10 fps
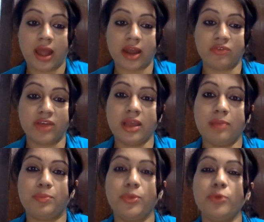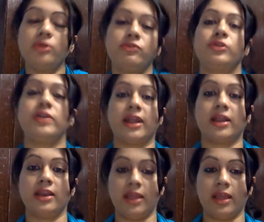at a very beautiful
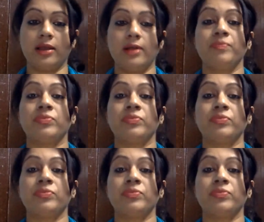technique.